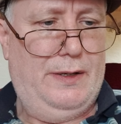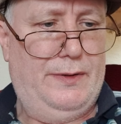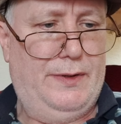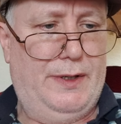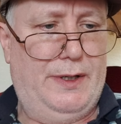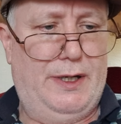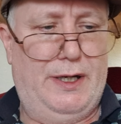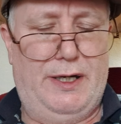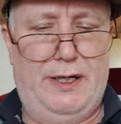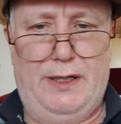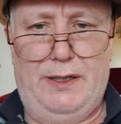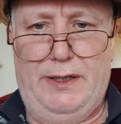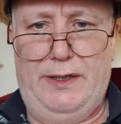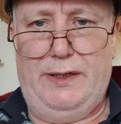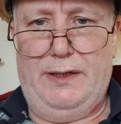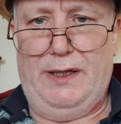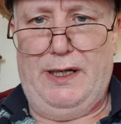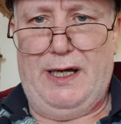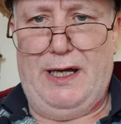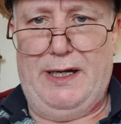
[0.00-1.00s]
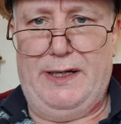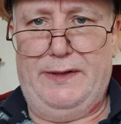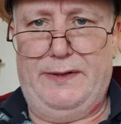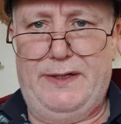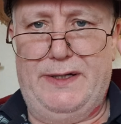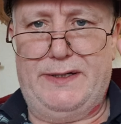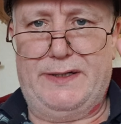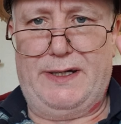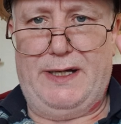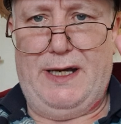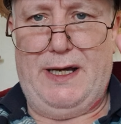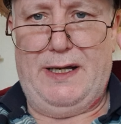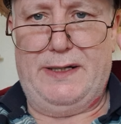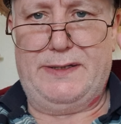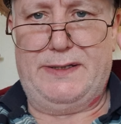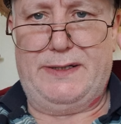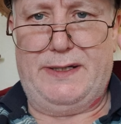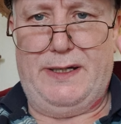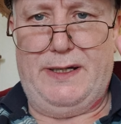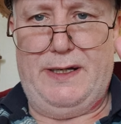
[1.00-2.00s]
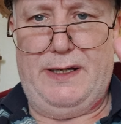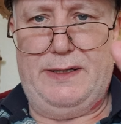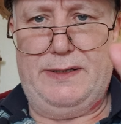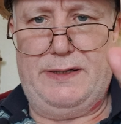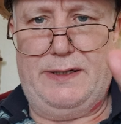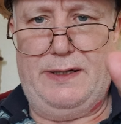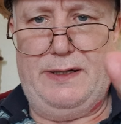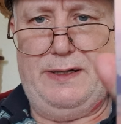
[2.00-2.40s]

The healing light, this card says.